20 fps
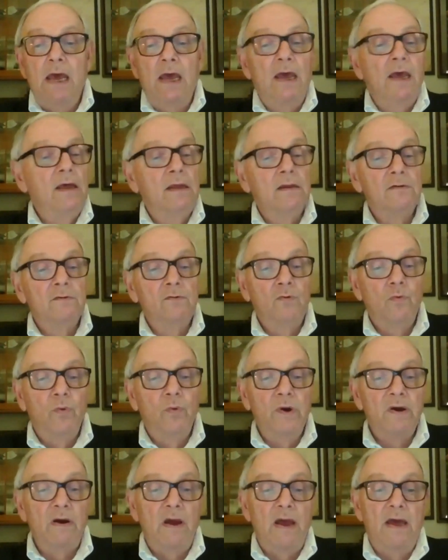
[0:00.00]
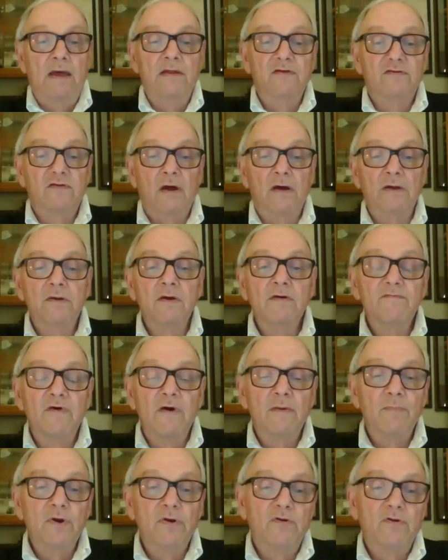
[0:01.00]
And whereas on
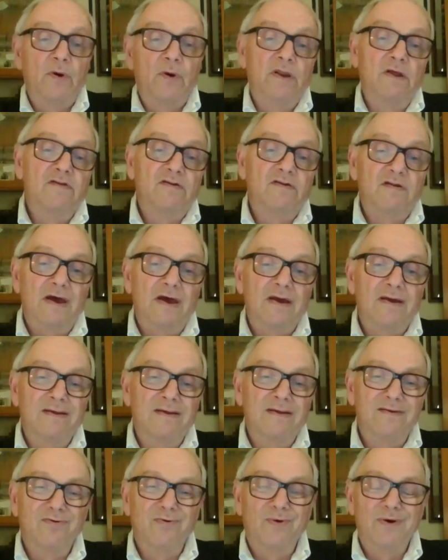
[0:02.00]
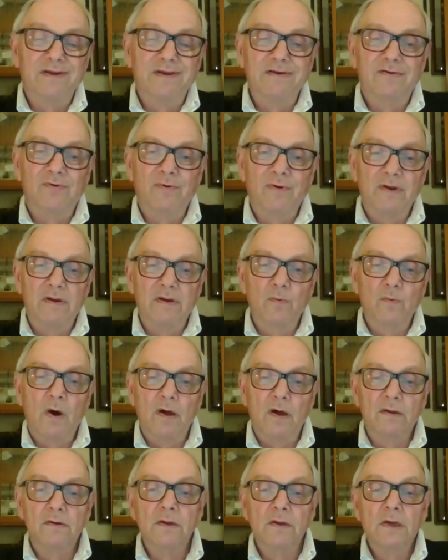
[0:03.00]
November 22nd,
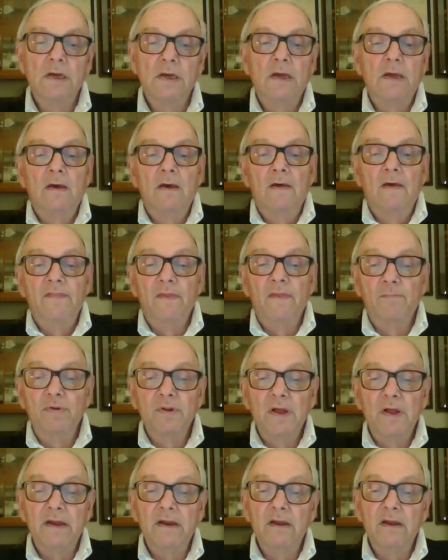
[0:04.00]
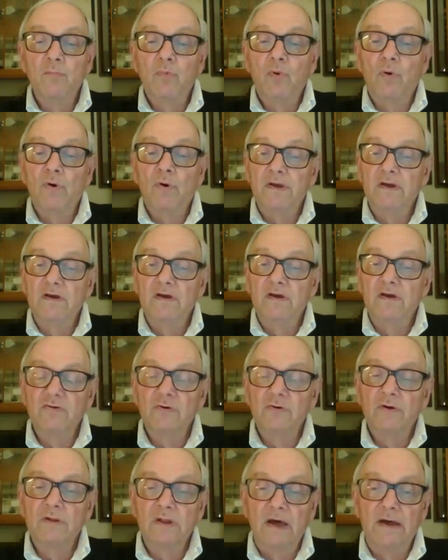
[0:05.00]
2021, the Planning Board
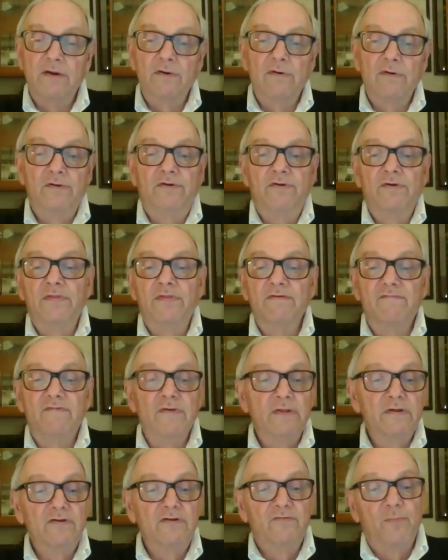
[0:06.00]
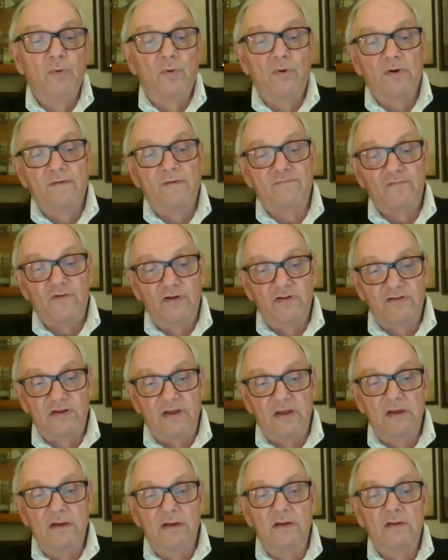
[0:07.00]
issued a letter to the Village Board of
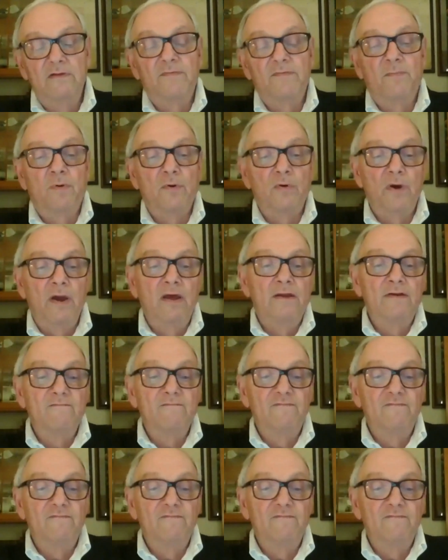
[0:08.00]
Trustees